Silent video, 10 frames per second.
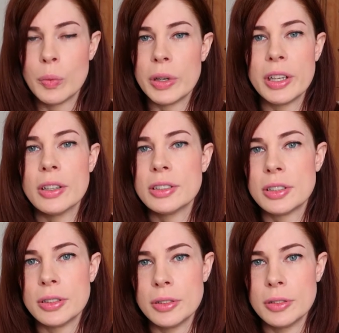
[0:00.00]
we got
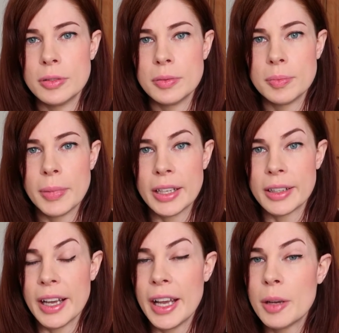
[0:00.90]
to
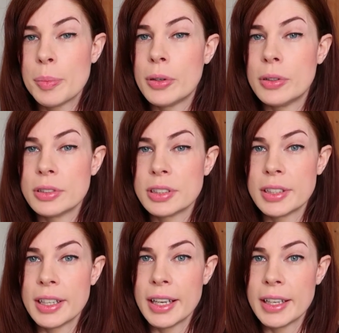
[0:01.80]
Malaga
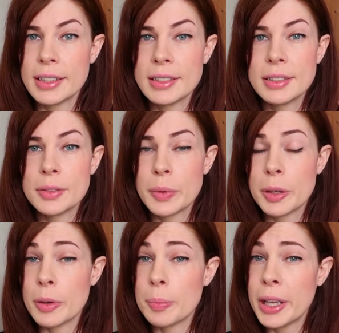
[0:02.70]
Airport and
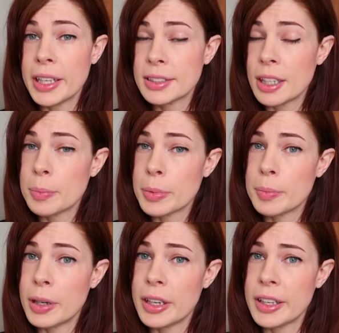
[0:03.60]
we were picked up
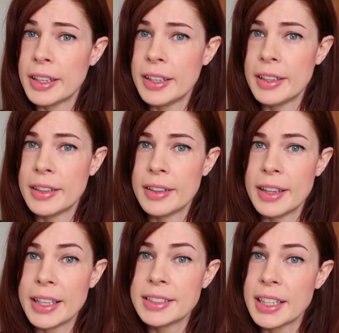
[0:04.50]
by
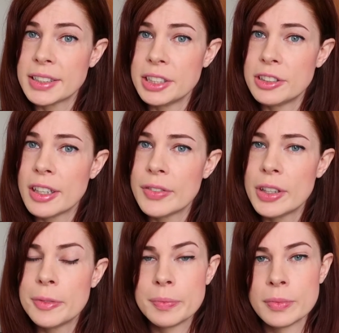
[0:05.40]
their taxi
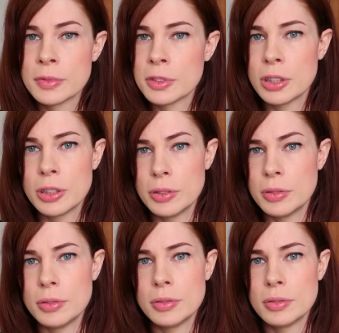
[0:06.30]
driver,
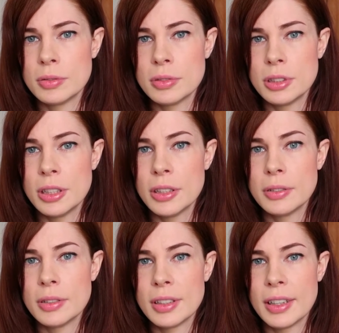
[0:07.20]
who, you know,
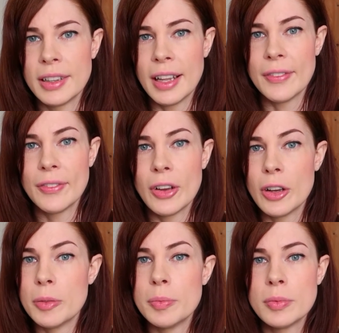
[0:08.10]
that
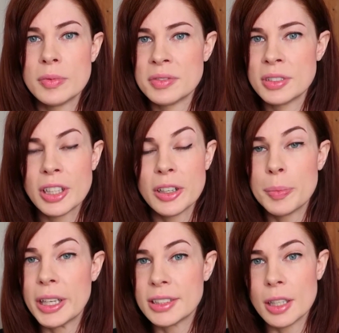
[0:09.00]
firm kind of
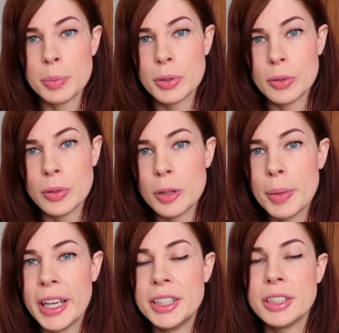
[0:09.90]
picks up all the
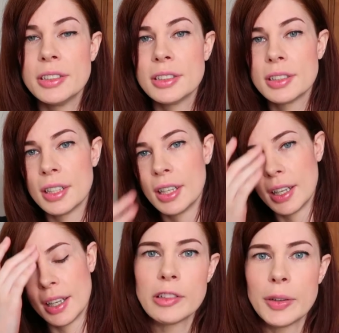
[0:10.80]
patients
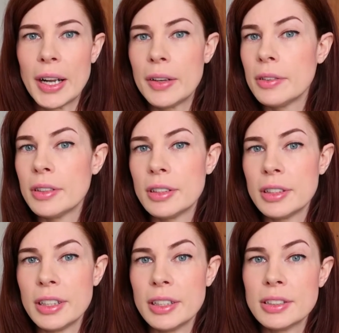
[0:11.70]
throughout
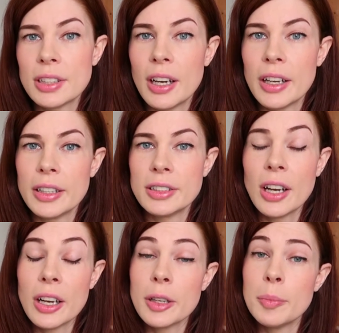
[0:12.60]
the entire
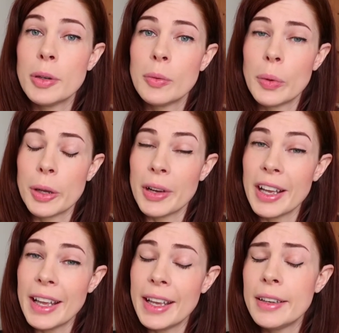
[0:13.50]
time we were
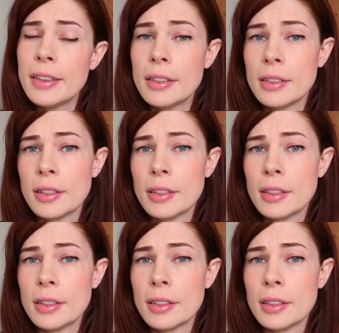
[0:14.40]
in